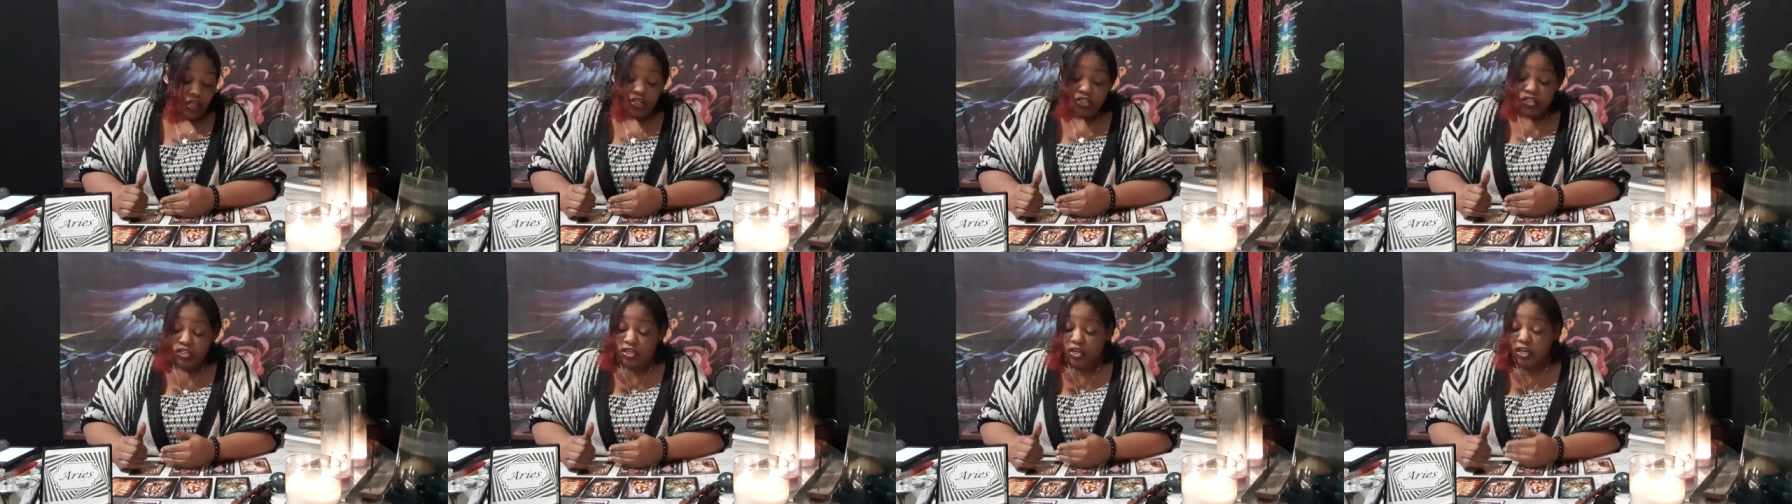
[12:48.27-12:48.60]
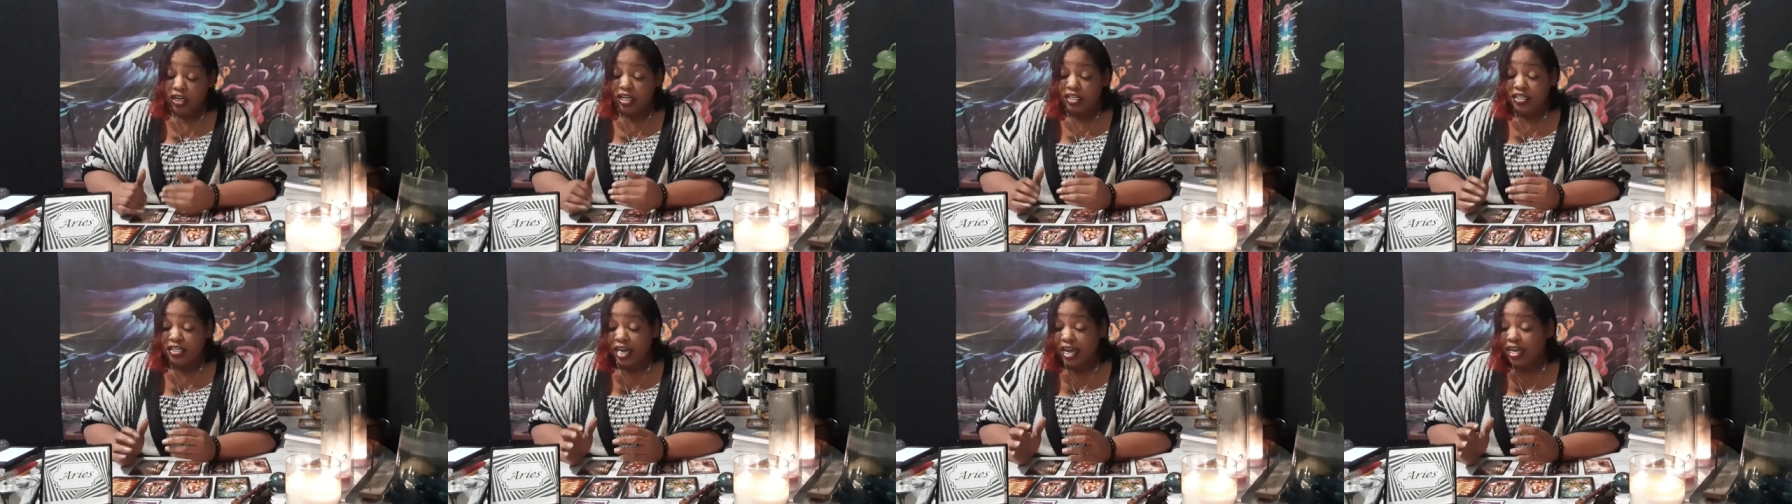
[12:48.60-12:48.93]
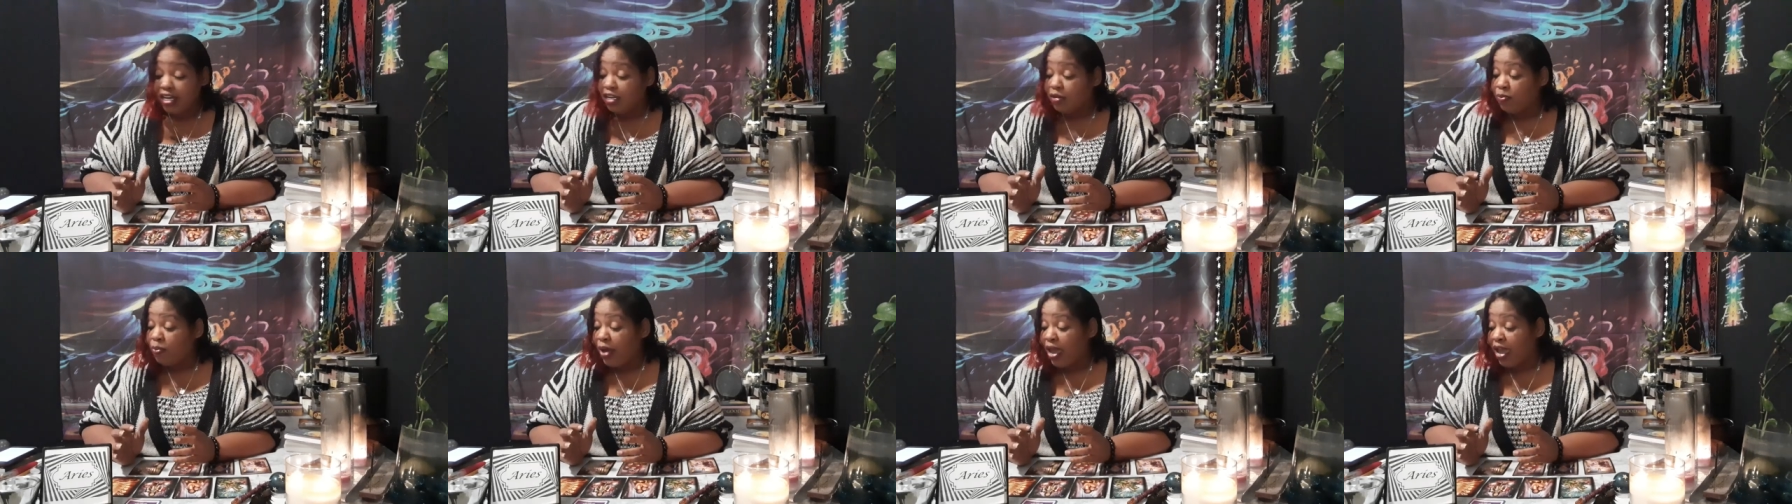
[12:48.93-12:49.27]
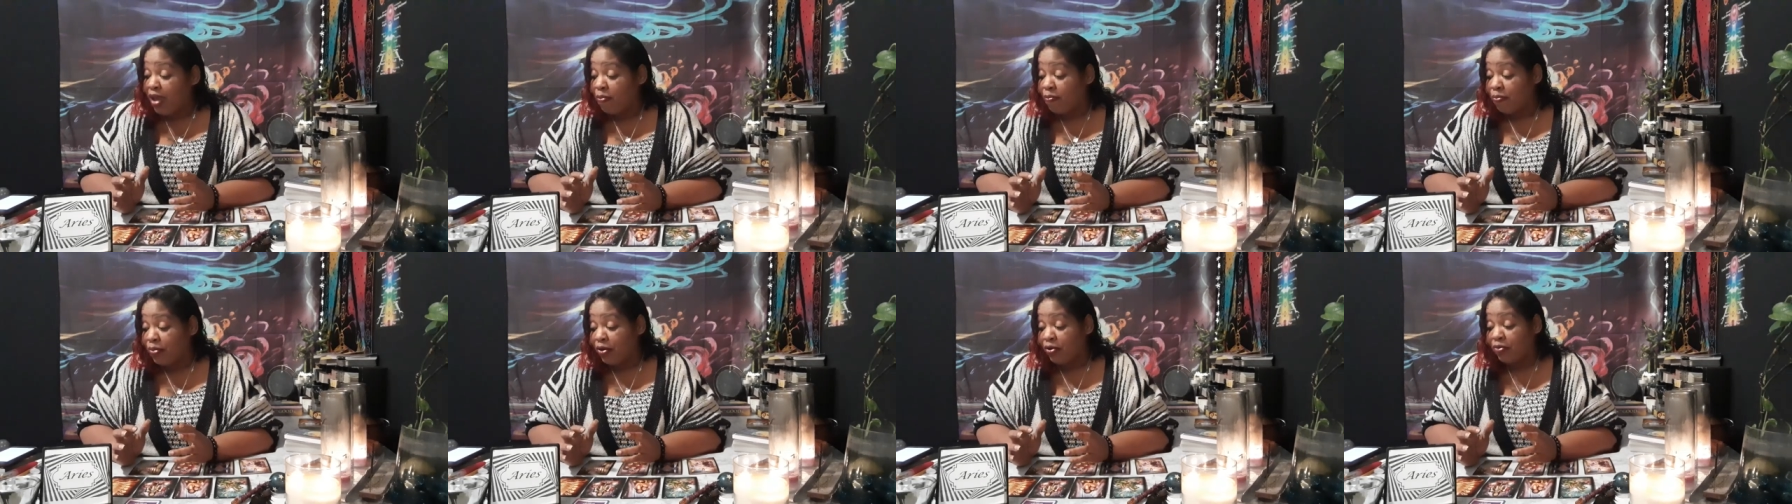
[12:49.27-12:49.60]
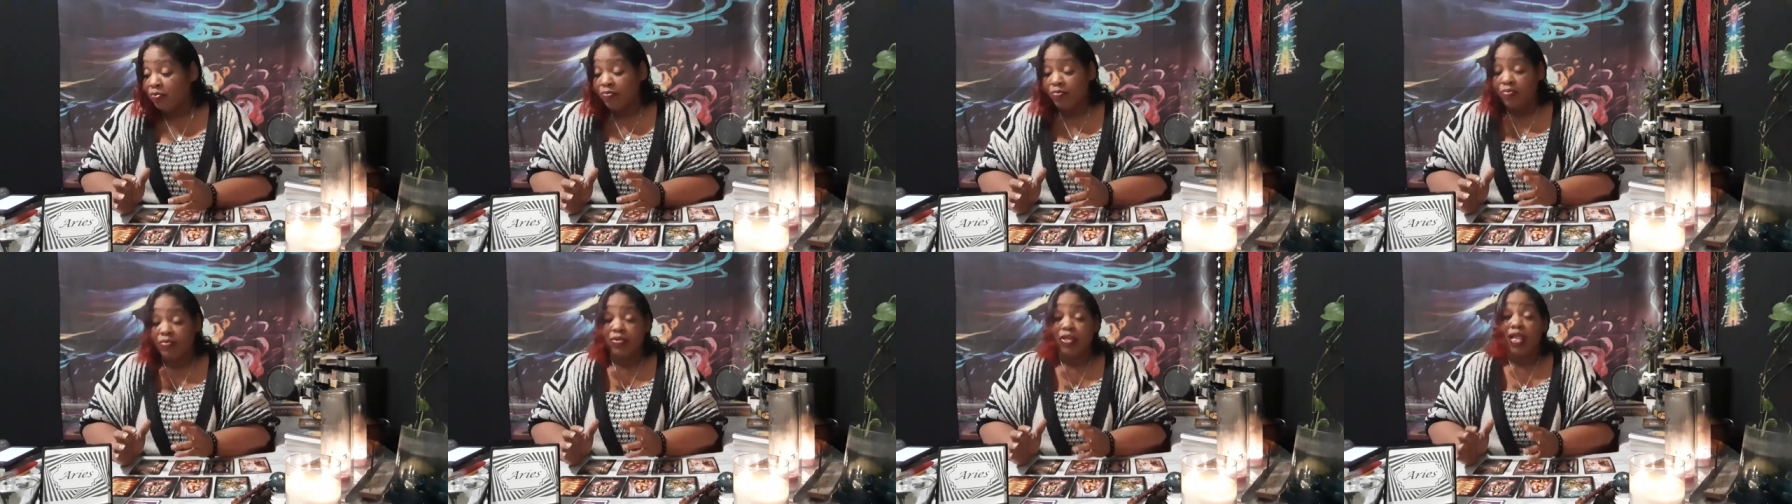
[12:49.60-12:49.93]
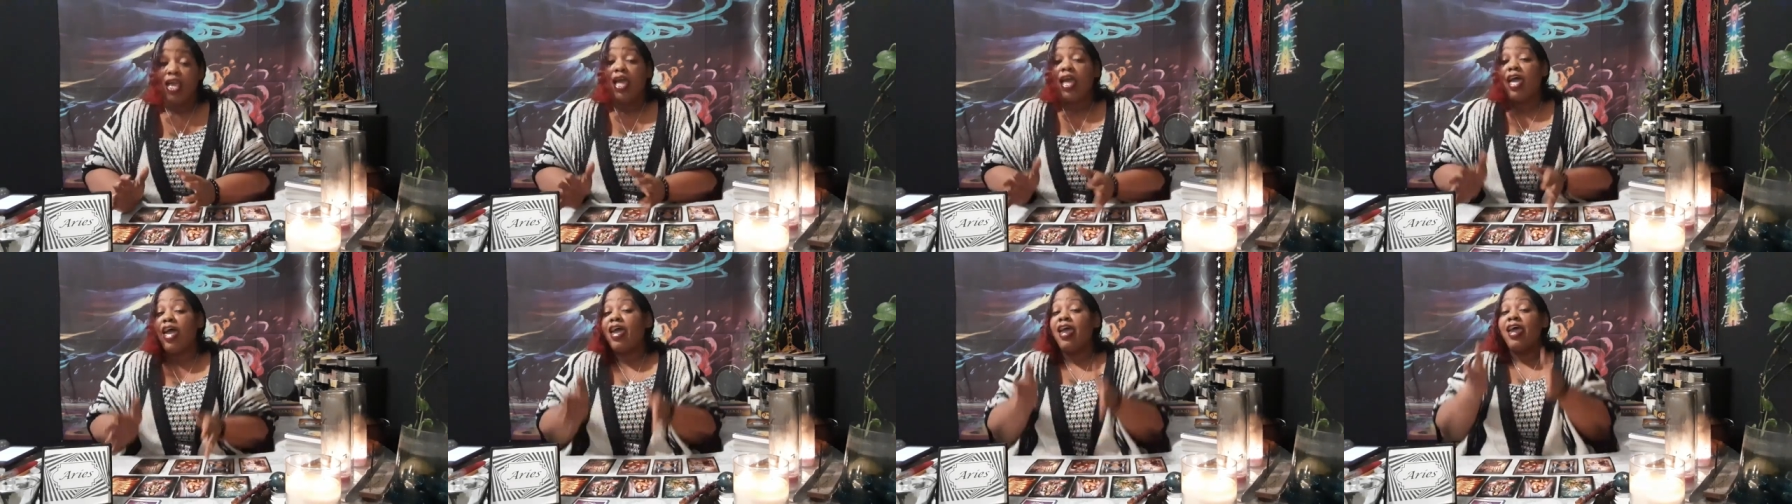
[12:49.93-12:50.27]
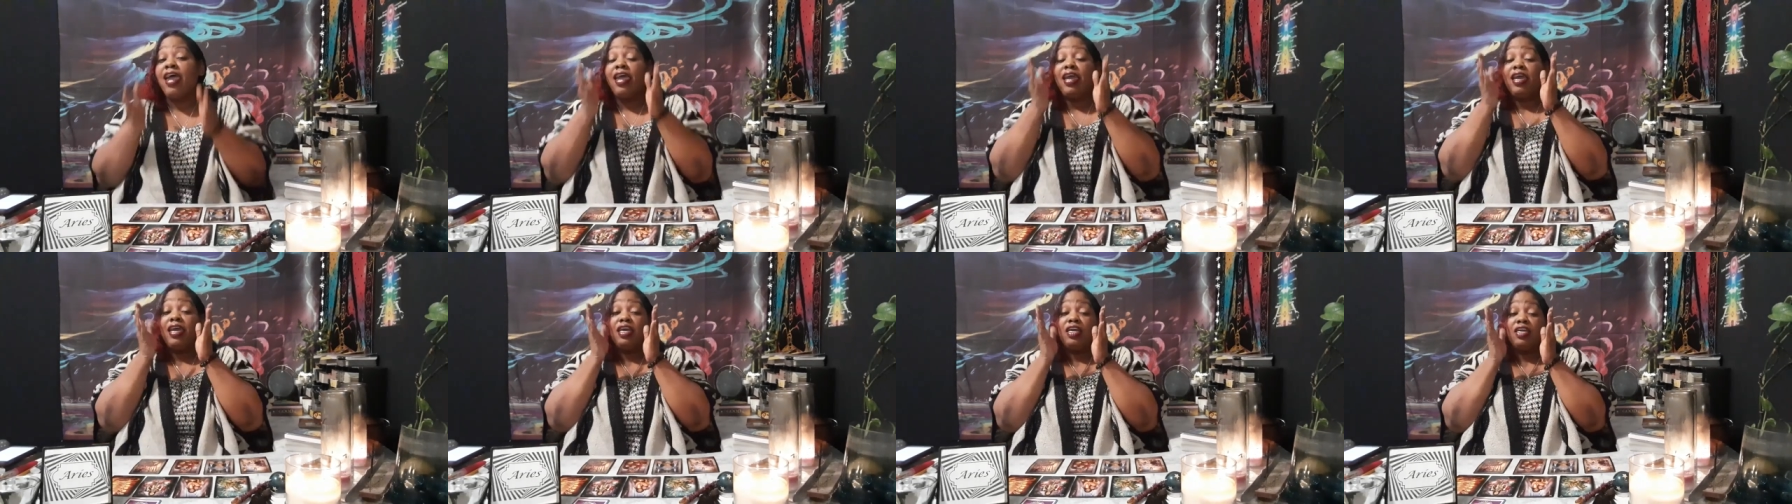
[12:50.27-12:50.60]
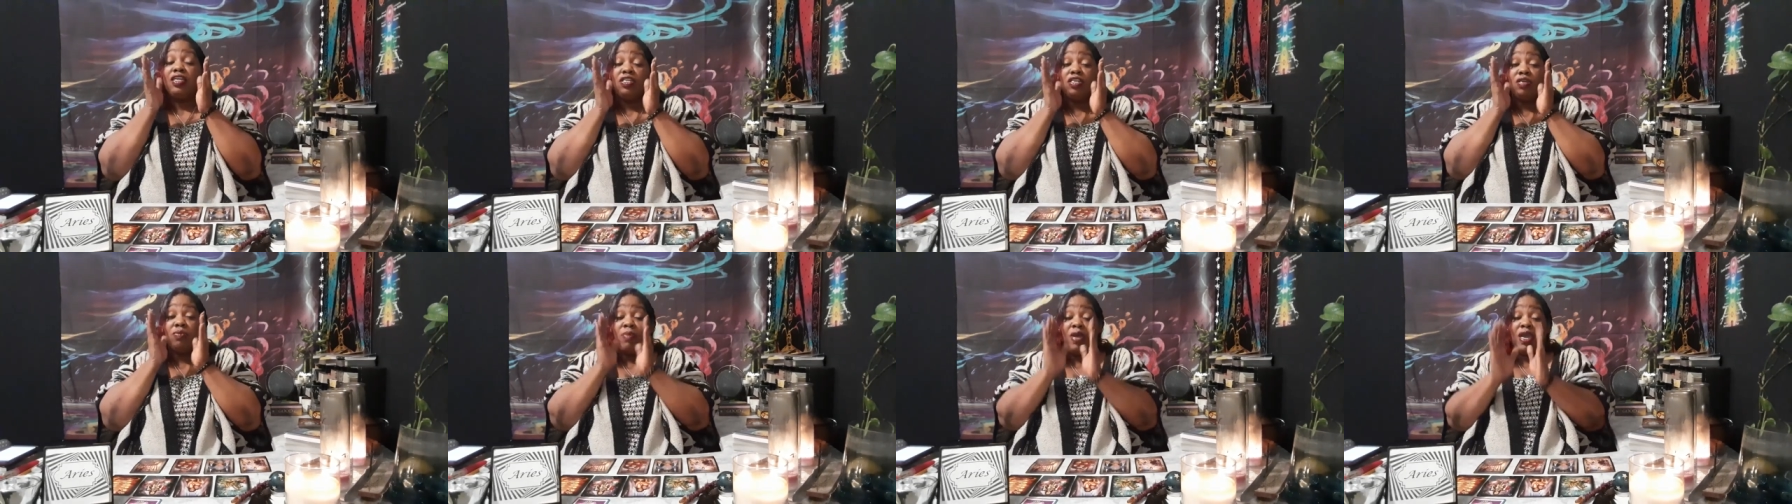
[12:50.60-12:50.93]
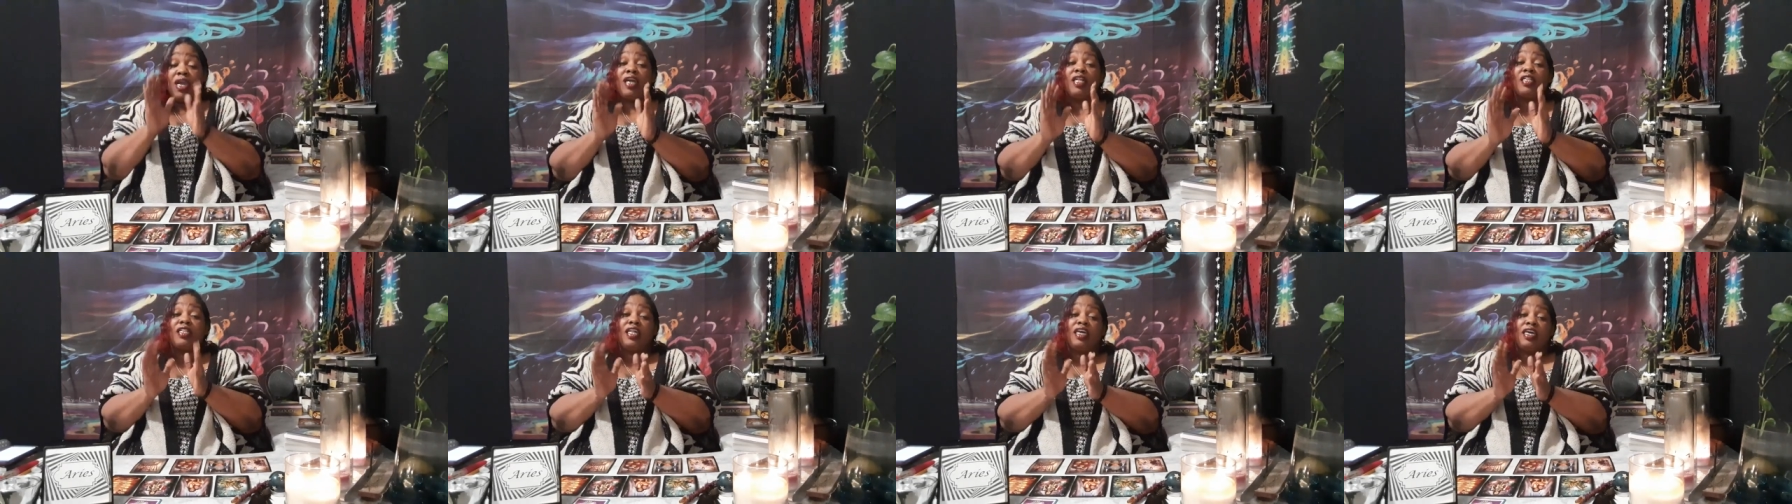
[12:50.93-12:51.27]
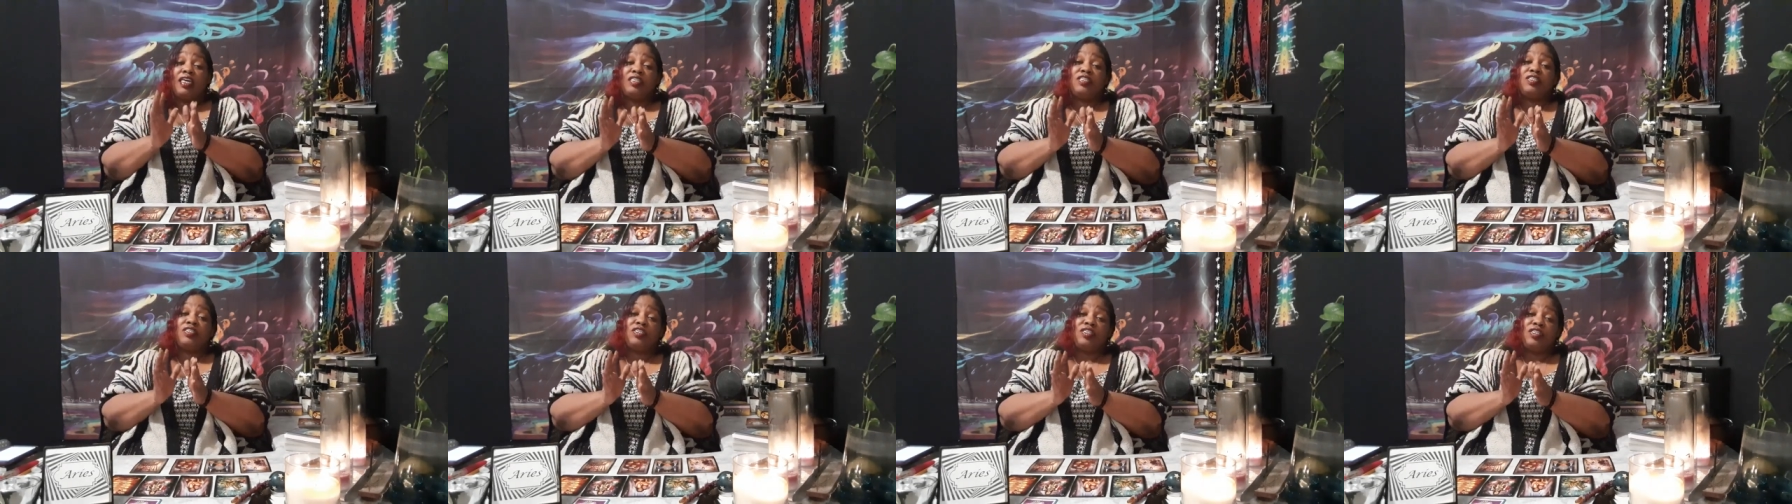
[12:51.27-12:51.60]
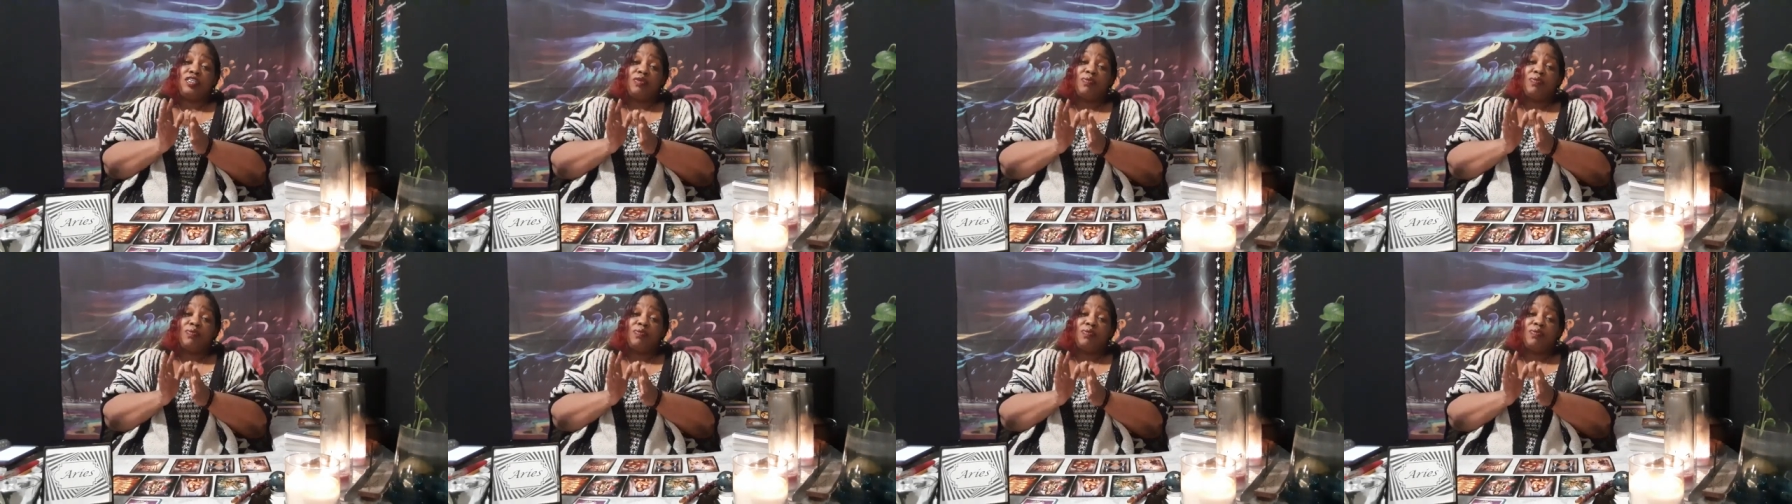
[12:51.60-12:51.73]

So you take your paper and you make a list